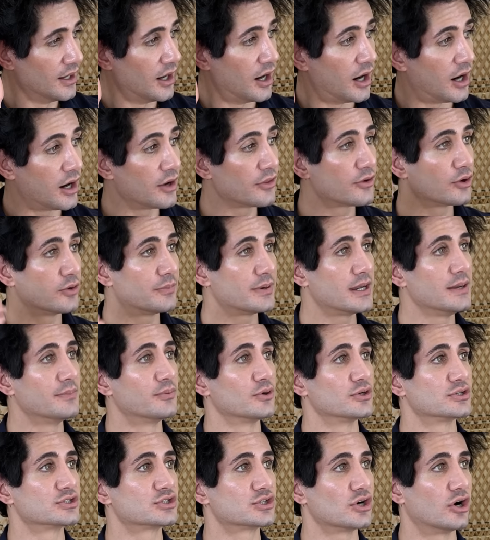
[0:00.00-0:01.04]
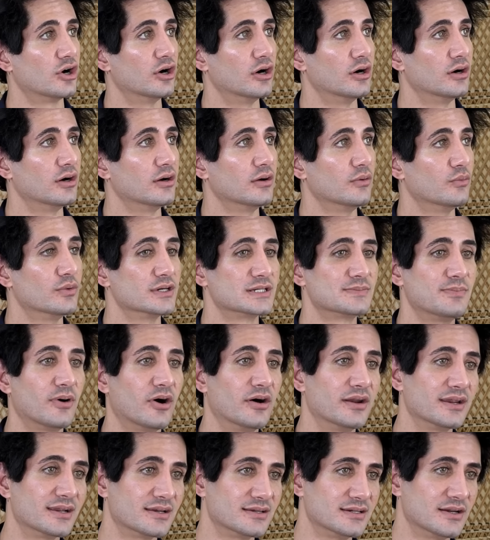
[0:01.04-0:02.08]
other people start
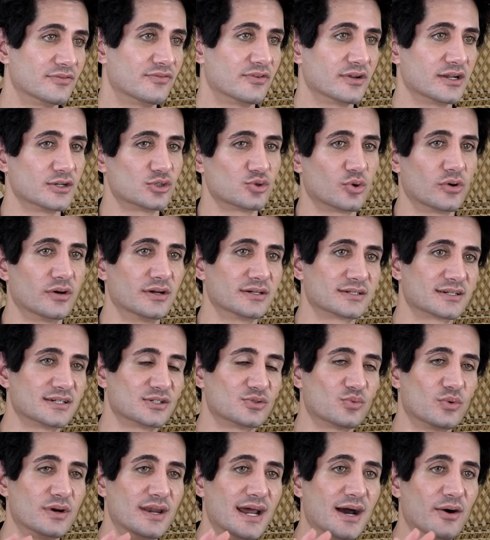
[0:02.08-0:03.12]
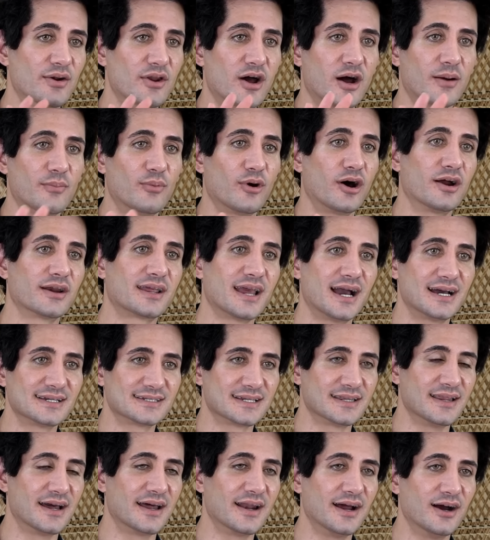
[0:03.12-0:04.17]
responding differently toward us because we're now not
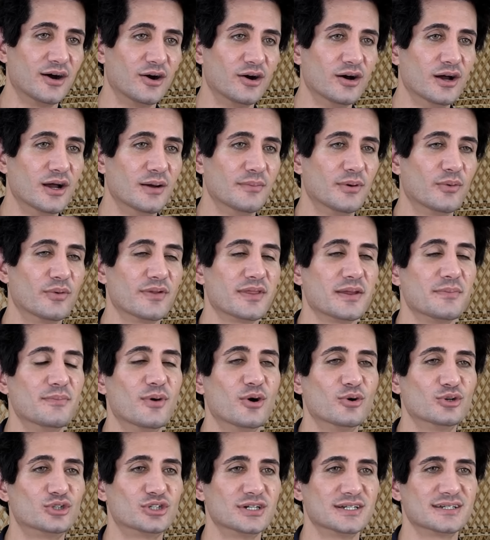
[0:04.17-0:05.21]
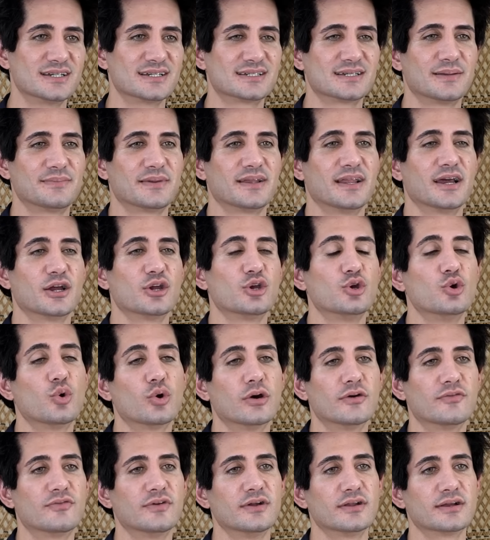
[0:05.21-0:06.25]
broadcasting that out. But with emotions, it's something that
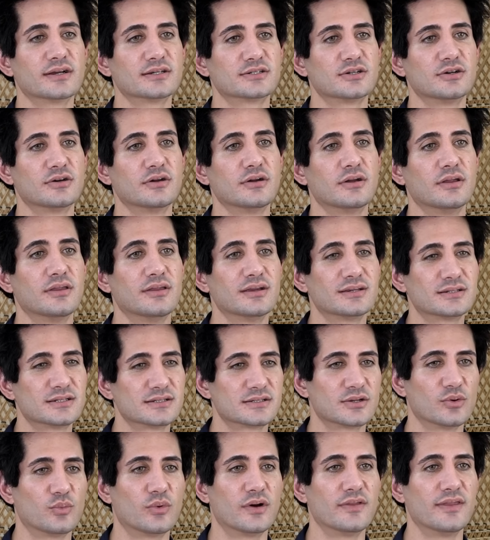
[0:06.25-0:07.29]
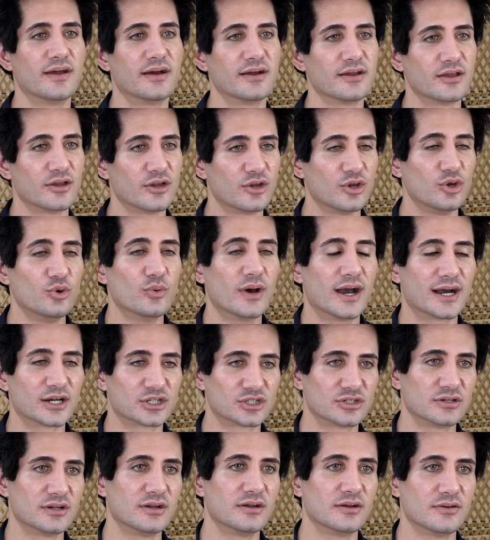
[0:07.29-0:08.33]
you're feeling. So this is the one that you
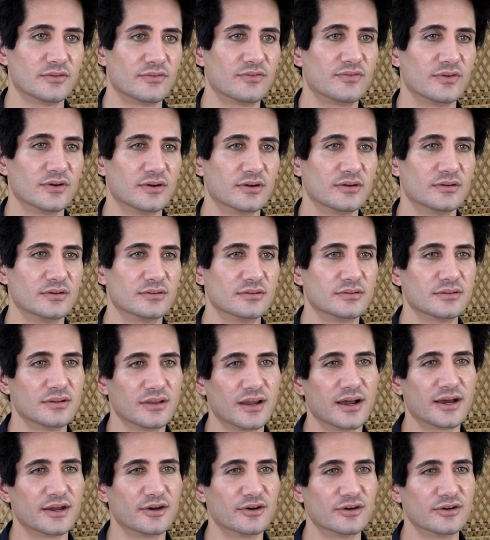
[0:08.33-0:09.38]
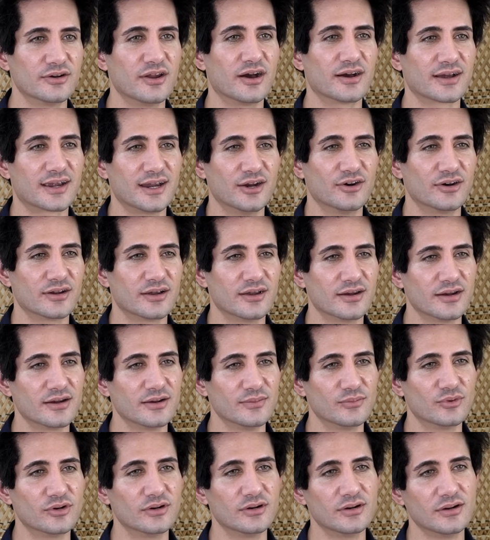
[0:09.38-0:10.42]
actually feel lighter, not carrying it
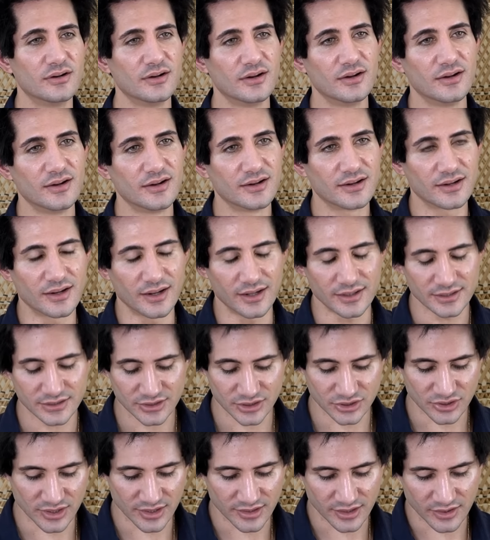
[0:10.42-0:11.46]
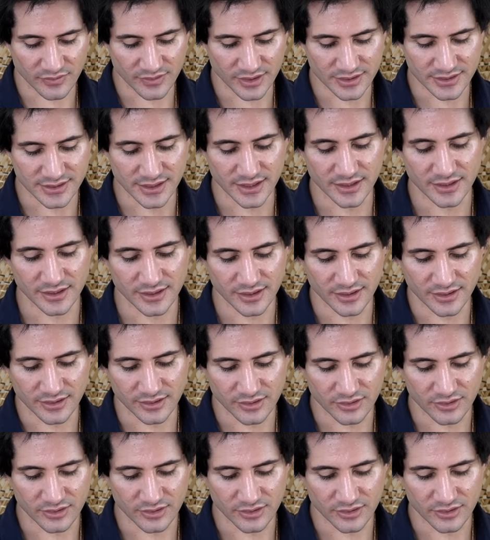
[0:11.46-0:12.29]
anymore. Yeah. So is there anything around dad? Yeah. In